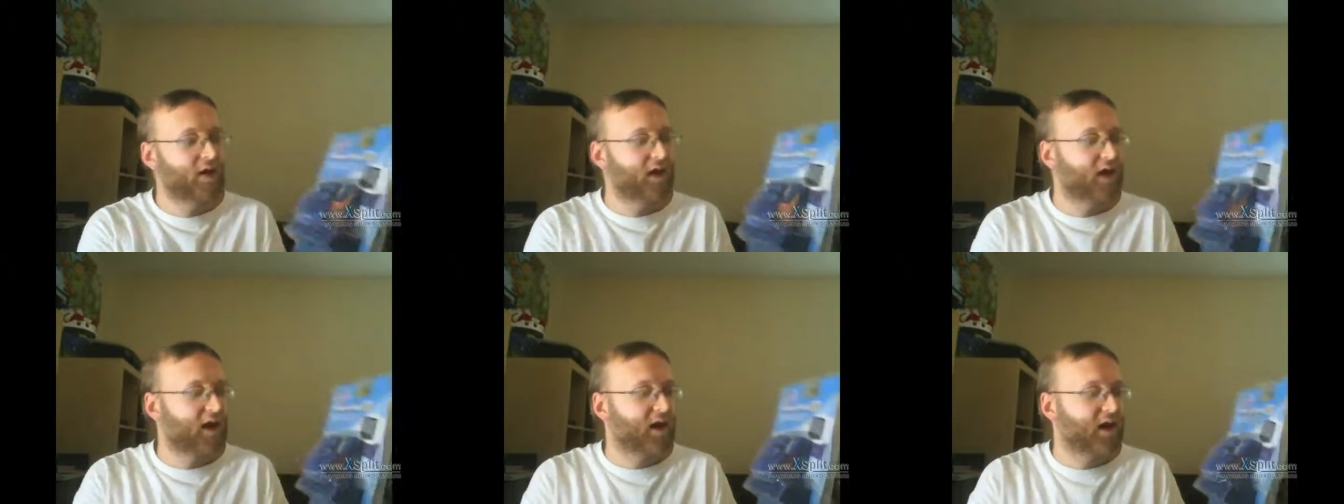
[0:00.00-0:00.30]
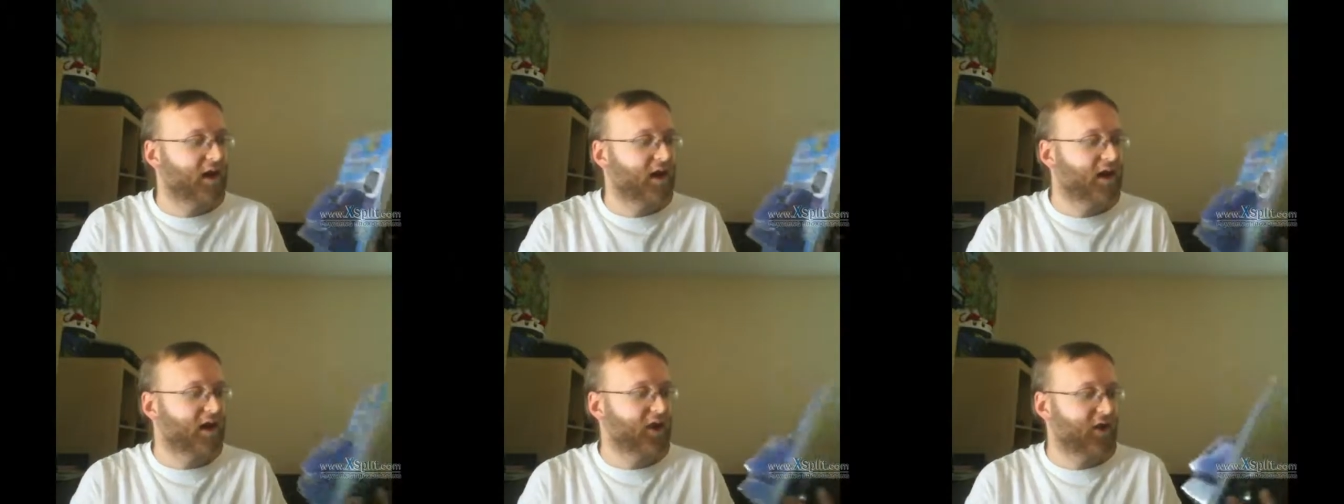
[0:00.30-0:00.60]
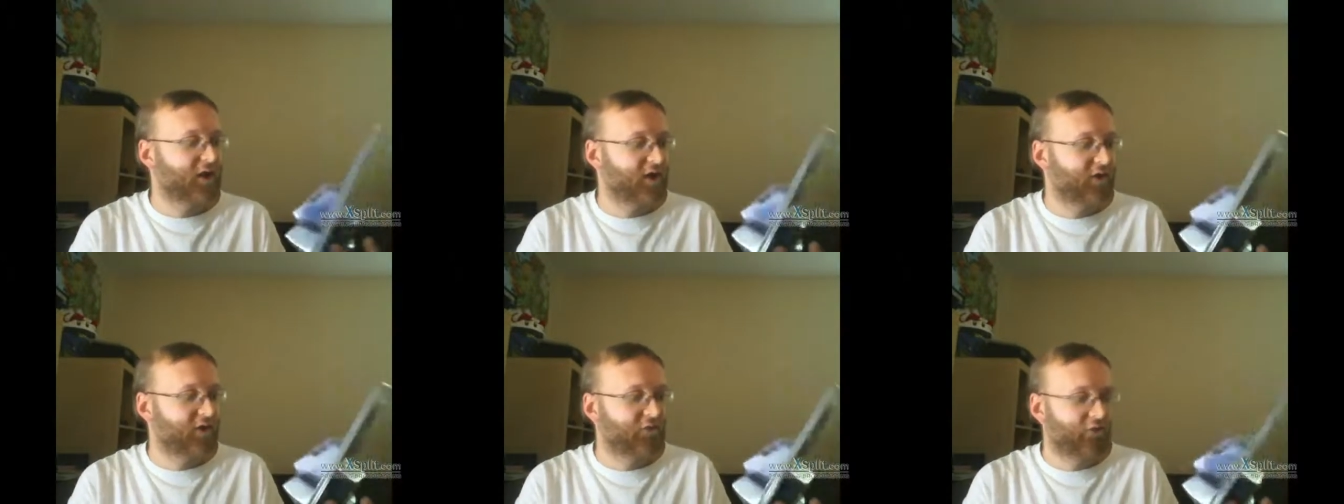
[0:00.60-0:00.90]

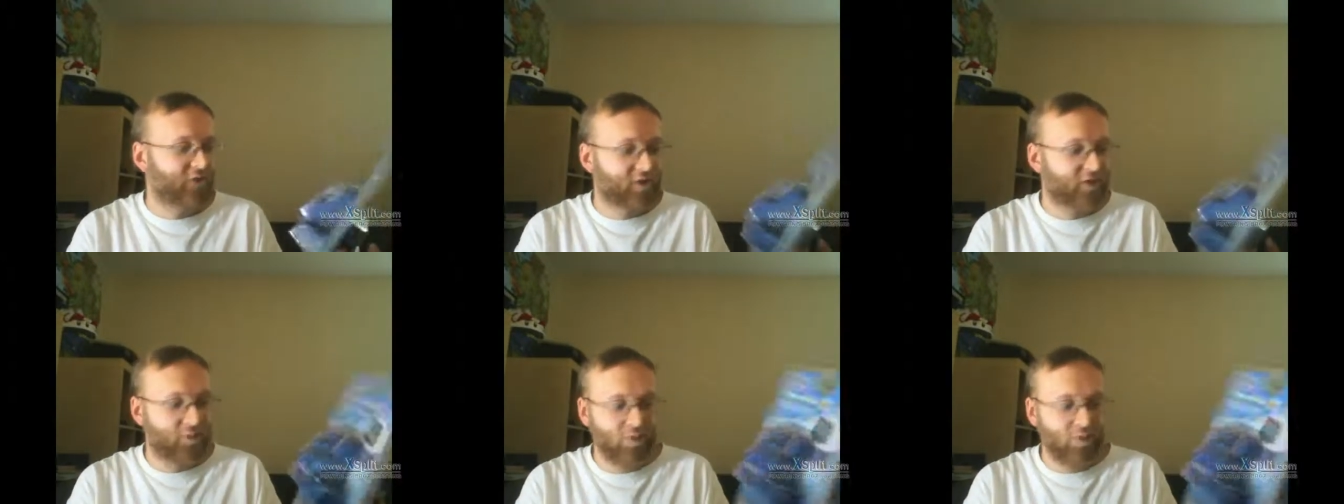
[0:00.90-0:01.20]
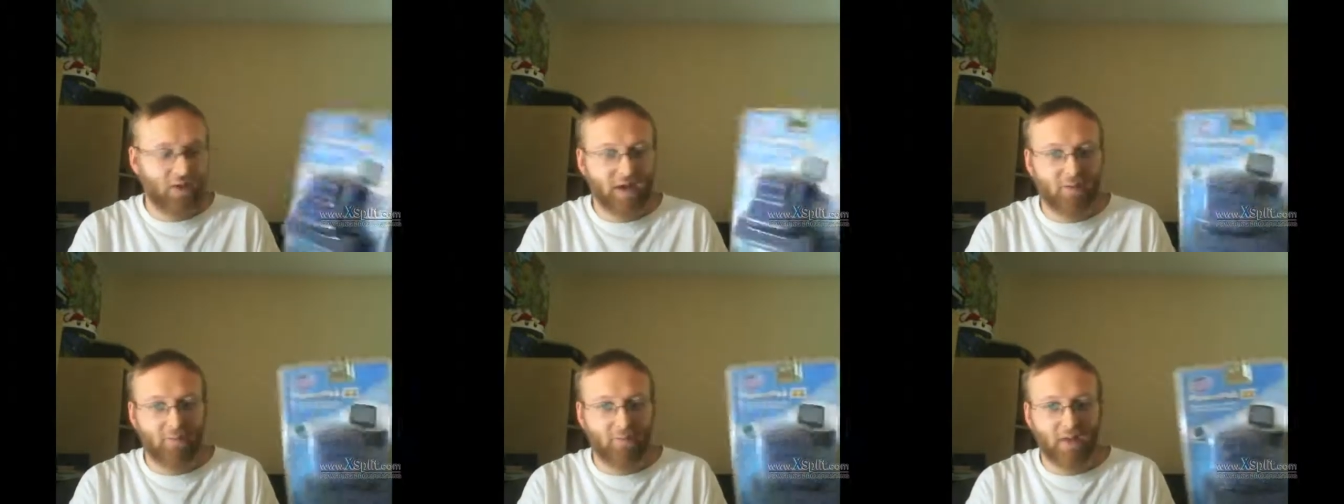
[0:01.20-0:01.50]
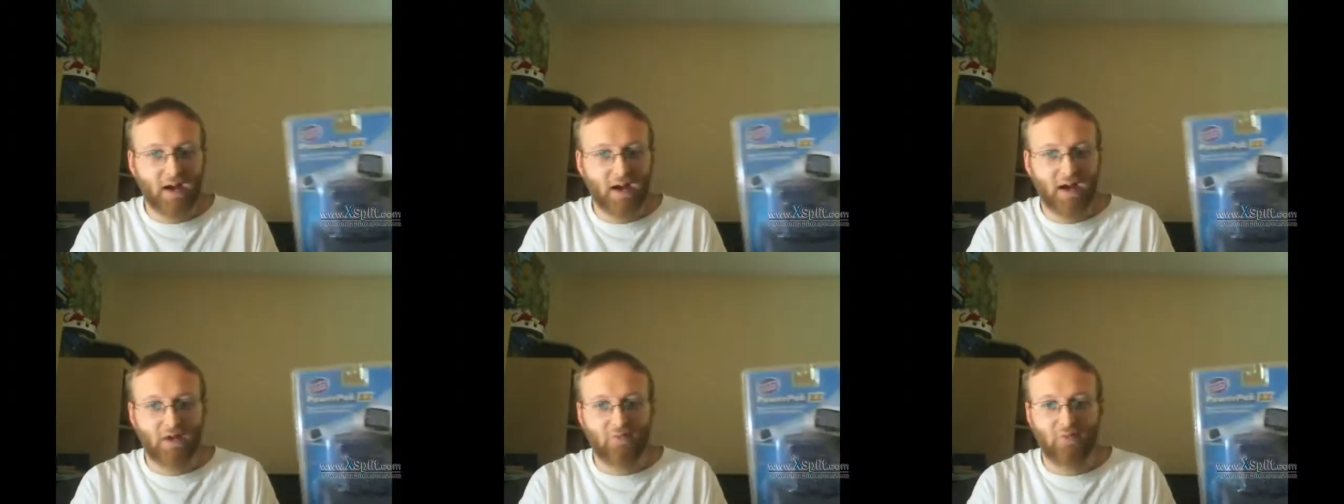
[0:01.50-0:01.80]
And it's complete in
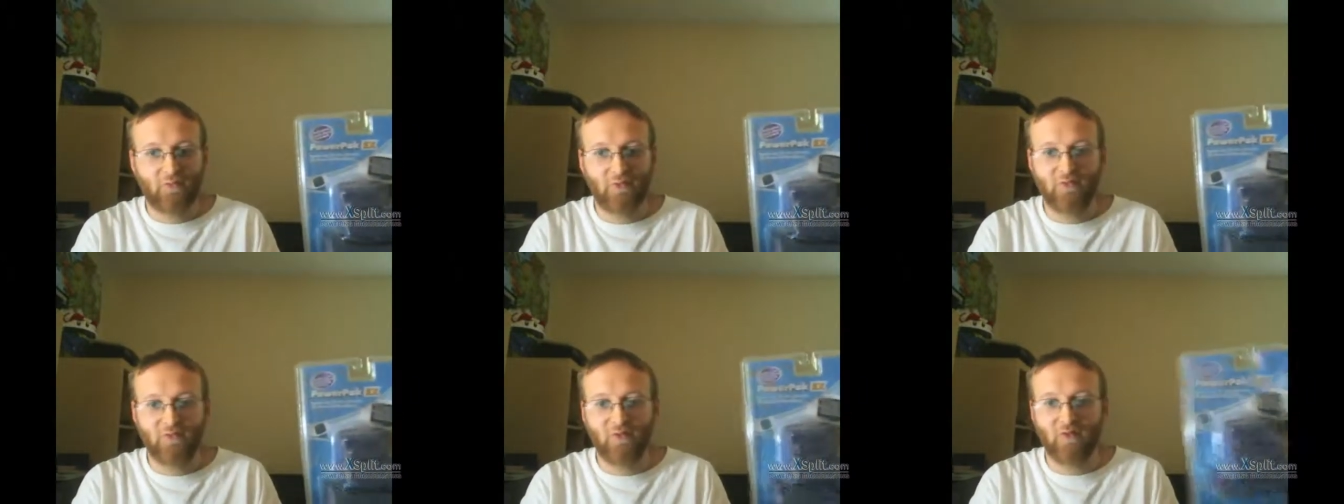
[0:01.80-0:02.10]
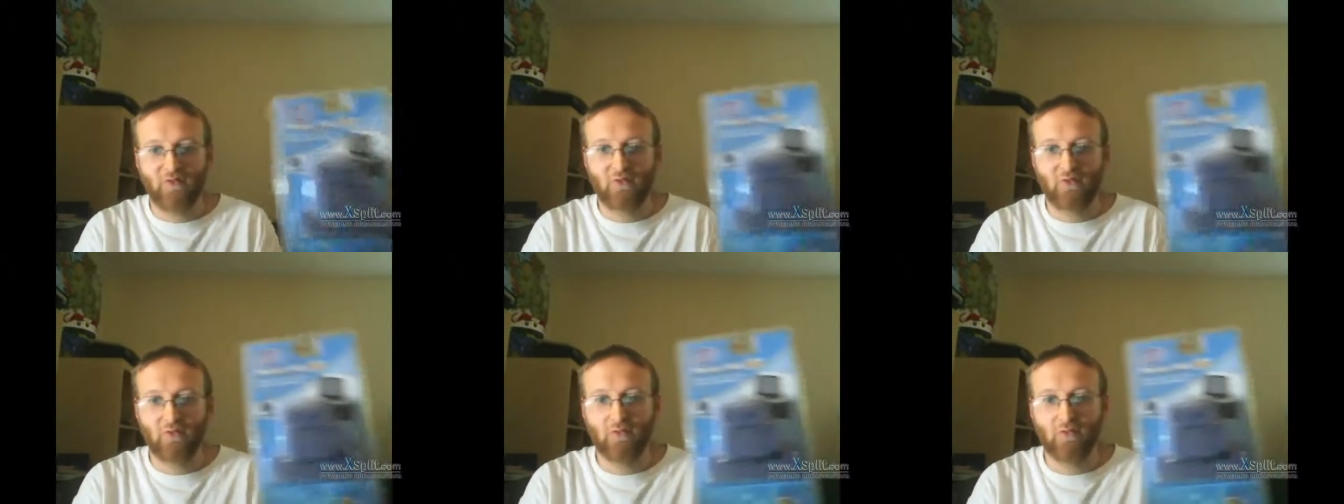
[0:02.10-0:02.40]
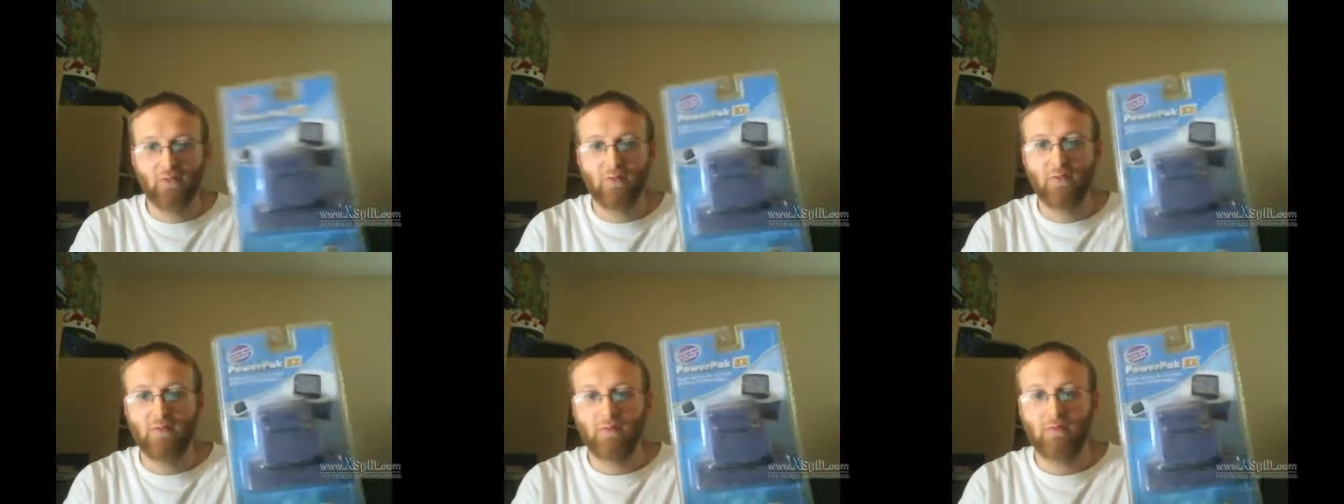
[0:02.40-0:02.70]
box, which is
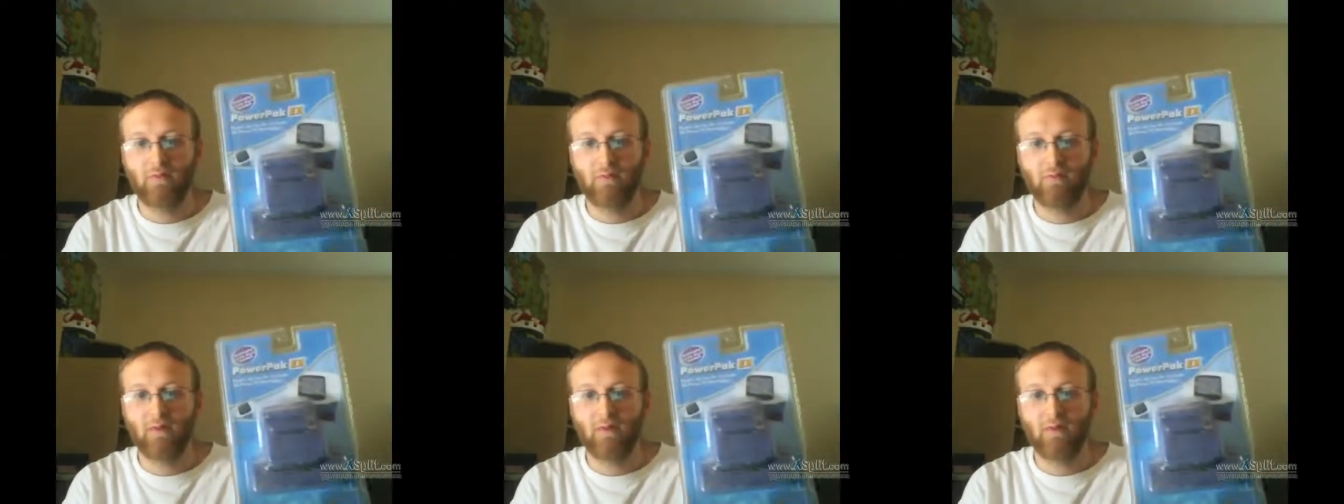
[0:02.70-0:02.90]
cool,